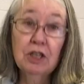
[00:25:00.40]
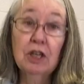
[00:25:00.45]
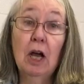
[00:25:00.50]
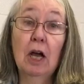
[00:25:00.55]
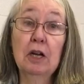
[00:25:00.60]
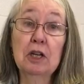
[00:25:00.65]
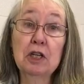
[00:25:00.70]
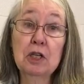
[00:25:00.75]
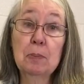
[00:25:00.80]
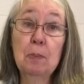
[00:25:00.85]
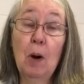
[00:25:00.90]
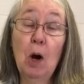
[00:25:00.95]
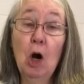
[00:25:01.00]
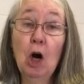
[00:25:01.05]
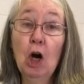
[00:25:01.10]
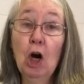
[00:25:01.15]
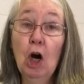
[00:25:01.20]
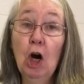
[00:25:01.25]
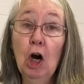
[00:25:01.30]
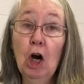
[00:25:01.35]
got a
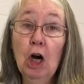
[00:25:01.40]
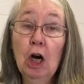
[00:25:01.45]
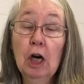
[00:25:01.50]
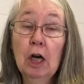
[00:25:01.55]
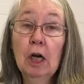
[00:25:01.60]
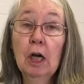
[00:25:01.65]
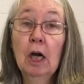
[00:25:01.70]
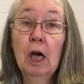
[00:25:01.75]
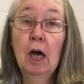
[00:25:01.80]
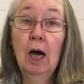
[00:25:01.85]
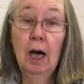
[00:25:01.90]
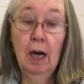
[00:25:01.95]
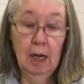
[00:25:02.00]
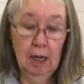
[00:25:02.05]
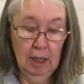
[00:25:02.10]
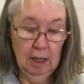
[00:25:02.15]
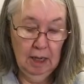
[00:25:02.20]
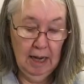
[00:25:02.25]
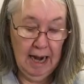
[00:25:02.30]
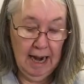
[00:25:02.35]
sparker,
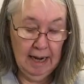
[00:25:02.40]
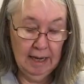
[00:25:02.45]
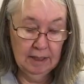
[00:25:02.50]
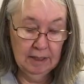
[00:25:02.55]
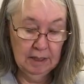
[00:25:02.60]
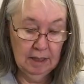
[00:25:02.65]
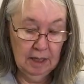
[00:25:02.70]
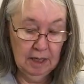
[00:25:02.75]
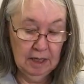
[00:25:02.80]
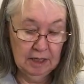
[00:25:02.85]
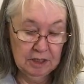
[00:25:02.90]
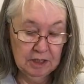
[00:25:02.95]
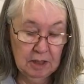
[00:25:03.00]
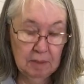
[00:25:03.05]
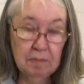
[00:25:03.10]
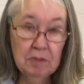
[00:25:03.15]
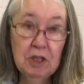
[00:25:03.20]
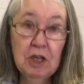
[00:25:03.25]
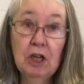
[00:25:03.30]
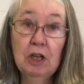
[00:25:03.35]
and
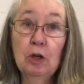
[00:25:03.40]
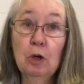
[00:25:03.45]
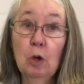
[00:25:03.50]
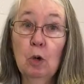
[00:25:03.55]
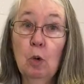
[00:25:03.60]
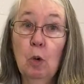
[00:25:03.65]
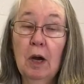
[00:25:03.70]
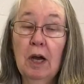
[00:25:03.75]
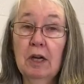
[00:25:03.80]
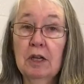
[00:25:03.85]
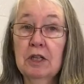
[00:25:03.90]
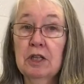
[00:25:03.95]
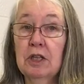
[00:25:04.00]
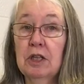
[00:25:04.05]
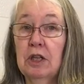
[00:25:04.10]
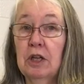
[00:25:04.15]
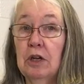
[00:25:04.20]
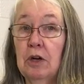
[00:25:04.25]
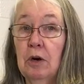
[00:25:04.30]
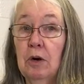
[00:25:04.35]
some Tinder Quicks
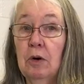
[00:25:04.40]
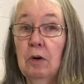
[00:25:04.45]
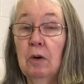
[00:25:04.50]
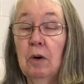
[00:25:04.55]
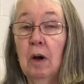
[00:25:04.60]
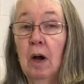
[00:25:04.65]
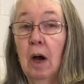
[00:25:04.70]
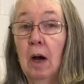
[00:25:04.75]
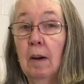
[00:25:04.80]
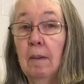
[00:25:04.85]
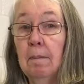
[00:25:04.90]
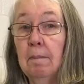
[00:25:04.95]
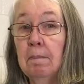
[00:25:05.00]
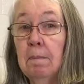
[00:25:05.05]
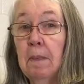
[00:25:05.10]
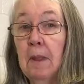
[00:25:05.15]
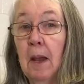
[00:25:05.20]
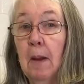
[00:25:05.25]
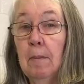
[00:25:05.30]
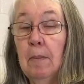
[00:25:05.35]
that are
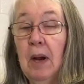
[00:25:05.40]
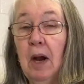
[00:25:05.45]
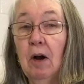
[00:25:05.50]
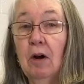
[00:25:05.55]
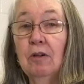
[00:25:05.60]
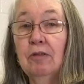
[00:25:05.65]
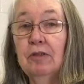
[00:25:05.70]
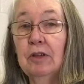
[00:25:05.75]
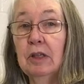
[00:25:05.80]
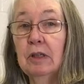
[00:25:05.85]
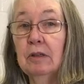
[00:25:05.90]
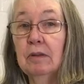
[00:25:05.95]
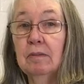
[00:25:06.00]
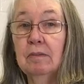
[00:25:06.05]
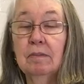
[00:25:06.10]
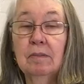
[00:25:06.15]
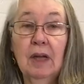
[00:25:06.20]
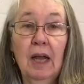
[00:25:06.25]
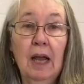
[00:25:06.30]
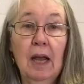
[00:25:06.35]

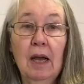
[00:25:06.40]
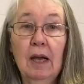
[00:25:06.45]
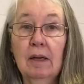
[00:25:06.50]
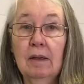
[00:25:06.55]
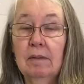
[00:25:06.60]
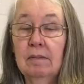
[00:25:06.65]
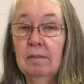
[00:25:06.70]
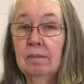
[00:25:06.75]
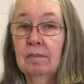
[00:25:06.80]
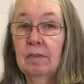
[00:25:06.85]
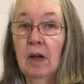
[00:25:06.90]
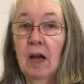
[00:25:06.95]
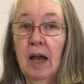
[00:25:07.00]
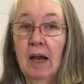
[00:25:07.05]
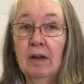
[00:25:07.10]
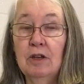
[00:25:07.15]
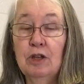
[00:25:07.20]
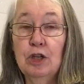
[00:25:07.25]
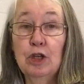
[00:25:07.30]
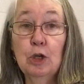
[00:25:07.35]
paraffin
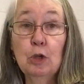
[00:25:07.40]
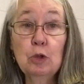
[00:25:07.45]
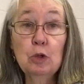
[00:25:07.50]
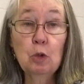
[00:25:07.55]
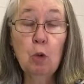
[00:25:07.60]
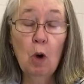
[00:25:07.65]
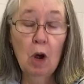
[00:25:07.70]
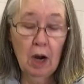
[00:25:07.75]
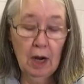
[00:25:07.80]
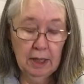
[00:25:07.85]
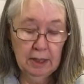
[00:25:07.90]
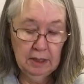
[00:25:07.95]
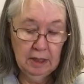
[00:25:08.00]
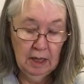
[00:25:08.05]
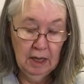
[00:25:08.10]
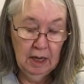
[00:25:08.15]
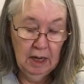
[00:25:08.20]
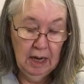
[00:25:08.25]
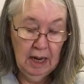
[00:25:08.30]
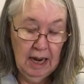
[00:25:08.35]
and jute twine,
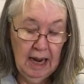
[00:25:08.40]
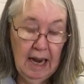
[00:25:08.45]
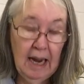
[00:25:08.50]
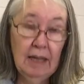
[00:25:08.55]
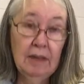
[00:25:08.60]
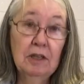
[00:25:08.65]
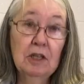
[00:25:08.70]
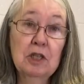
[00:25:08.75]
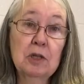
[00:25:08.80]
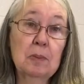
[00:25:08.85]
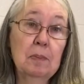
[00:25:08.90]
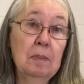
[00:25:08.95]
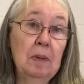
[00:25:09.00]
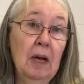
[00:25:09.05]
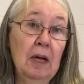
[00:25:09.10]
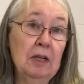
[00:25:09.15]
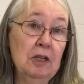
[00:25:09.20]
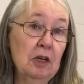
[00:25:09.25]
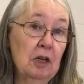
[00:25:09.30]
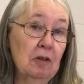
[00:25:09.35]

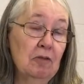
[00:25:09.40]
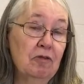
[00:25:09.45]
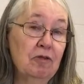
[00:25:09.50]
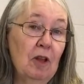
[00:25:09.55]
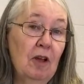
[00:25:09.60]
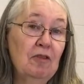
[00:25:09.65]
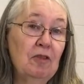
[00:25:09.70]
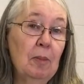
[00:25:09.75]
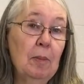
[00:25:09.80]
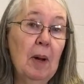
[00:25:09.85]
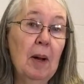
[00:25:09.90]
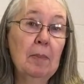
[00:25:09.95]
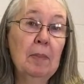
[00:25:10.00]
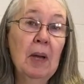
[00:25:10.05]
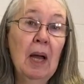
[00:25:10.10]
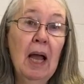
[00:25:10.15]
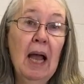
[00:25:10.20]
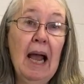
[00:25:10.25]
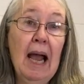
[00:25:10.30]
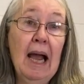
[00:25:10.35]
and you can fluff them up.
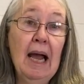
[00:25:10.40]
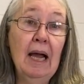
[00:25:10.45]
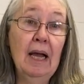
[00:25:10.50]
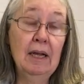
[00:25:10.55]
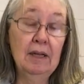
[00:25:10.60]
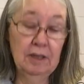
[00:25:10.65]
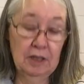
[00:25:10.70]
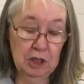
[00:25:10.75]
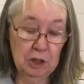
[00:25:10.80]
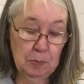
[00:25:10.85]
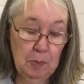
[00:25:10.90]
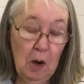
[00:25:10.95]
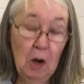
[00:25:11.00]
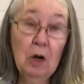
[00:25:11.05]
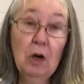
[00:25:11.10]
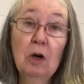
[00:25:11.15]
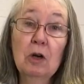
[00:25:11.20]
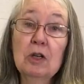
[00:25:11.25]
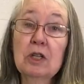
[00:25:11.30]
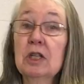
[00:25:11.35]
And the
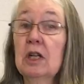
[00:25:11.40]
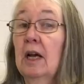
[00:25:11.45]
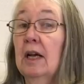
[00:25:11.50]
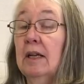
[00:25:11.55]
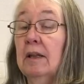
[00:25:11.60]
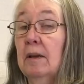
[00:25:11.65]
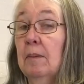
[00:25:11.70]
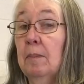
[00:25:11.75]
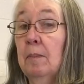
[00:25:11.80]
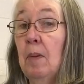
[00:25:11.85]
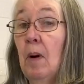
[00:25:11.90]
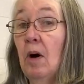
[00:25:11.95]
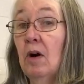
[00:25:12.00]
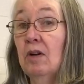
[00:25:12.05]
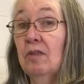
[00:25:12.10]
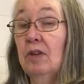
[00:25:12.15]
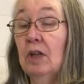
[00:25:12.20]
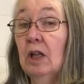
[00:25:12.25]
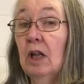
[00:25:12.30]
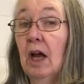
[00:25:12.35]
sparker is like the part
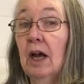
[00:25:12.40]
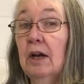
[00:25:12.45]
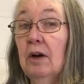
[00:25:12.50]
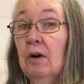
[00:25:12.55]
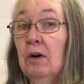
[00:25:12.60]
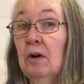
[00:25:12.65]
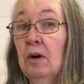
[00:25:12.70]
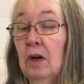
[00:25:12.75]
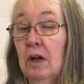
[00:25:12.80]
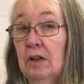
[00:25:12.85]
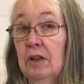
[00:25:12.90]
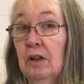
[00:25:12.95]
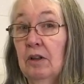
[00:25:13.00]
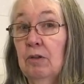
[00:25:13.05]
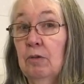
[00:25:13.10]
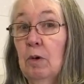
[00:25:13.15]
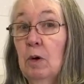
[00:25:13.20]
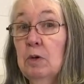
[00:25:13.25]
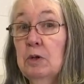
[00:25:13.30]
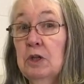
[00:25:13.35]
of a lighter that
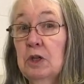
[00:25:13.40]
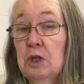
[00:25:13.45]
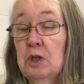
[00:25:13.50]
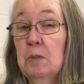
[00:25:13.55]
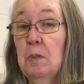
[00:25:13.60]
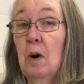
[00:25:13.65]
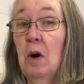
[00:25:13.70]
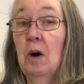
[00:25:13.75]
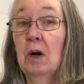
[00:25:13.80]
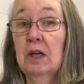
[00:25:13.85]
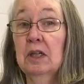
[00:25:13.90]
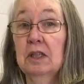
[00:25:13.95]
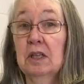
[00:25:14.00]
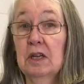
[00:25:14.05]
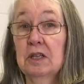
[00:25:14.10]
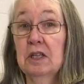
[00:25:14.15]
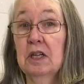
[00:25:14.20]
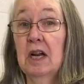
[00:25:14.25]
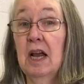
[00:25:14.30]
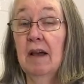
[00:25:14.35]
throws a spark. It
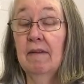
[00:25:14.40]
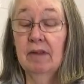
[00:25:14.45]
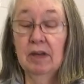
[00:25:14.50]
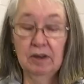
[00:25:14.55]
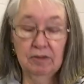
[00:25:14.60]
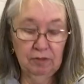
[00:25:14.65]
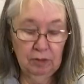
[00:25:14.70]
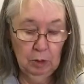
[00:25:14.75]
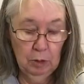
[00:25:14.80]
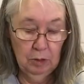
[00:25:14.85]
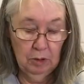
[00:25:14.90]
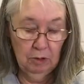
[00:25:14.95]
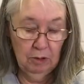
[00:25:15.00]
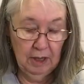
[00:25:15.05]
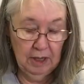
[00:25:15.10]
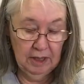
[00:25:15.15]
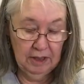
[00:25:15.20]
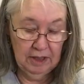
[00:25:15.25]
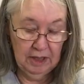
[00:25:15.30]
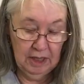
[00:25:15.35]
doesn't have any fluid or
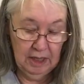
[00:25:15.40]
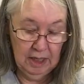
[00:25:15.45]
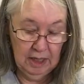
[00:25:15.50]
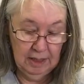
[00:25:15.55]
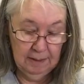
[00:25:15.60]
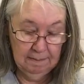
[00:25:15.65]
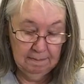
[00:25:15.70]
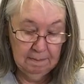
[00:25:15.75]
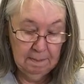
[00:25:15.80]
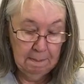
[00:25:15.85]
anything in it.